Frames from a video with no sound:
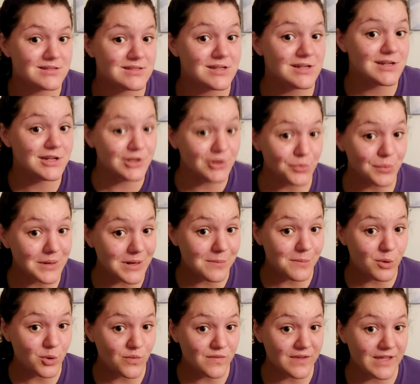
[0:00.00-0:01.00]
to do in a
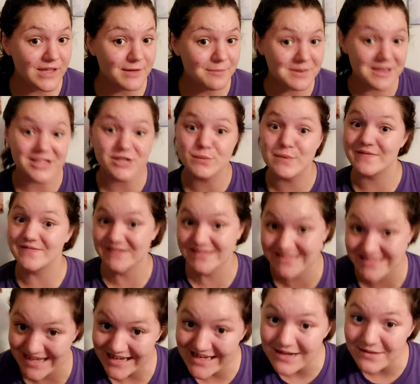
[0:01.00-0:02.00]
movie because we've
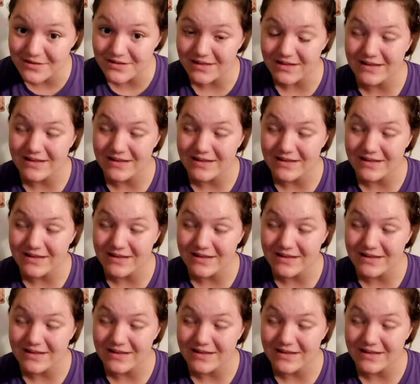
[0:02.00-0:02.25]
seen it